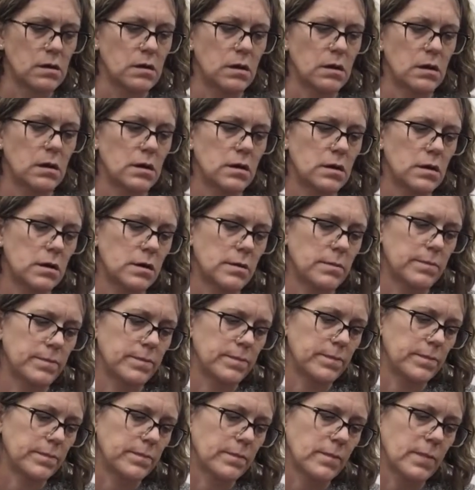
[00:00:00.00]
Um,
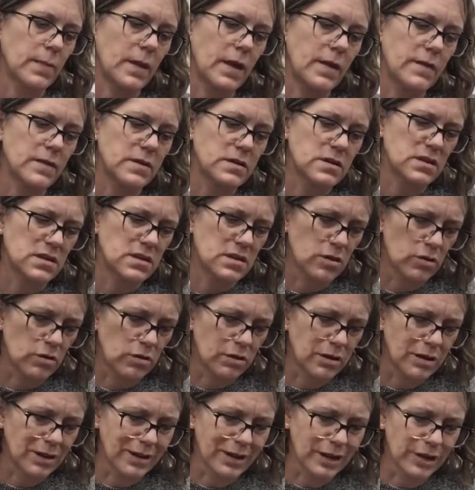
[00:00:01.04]
and this is their
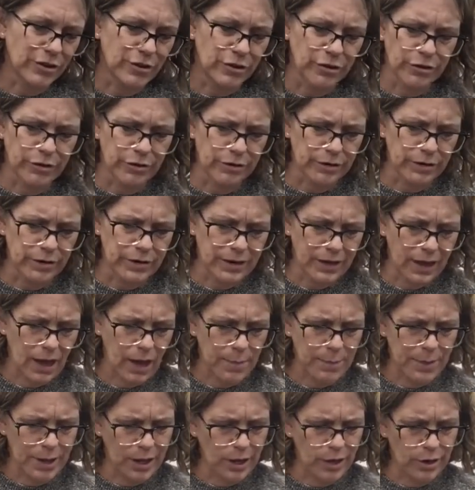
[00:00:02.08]
glitter
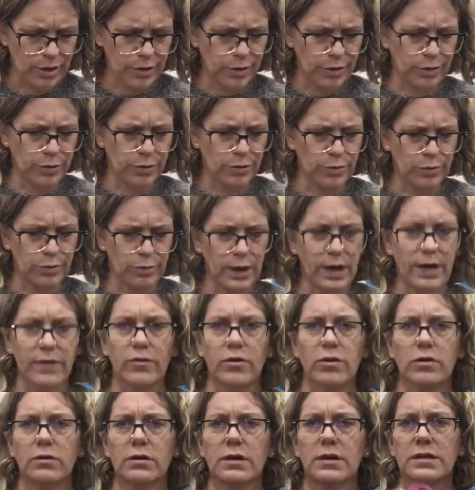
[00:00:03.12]
cameo,
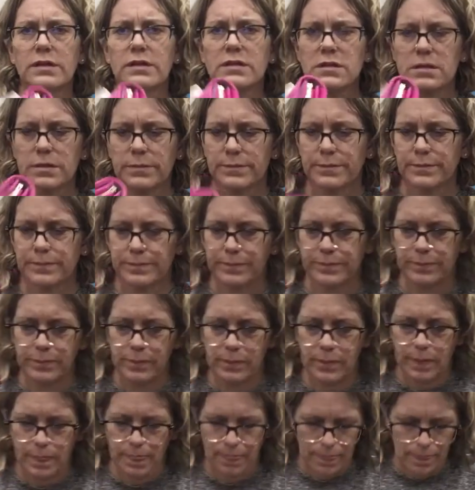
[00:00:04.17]
whatever. It's,
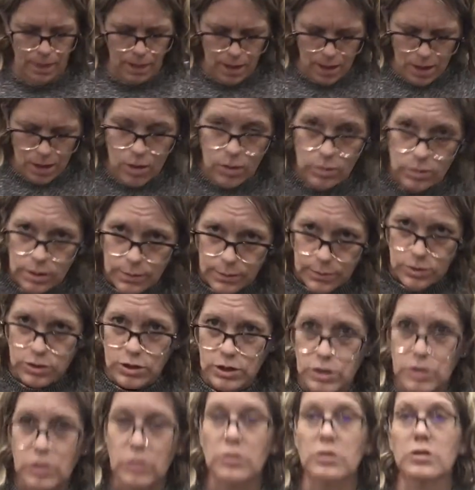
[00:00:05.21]
hold on, let me try
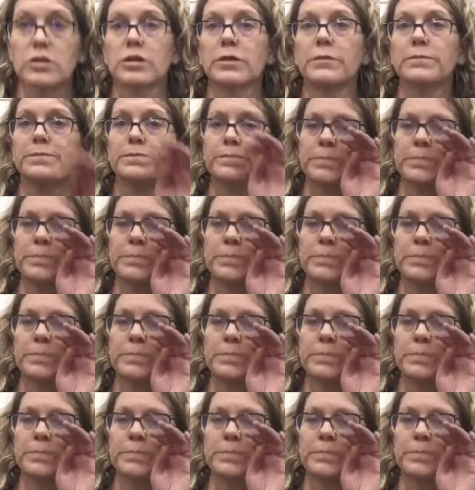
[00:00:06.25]
to show it to you.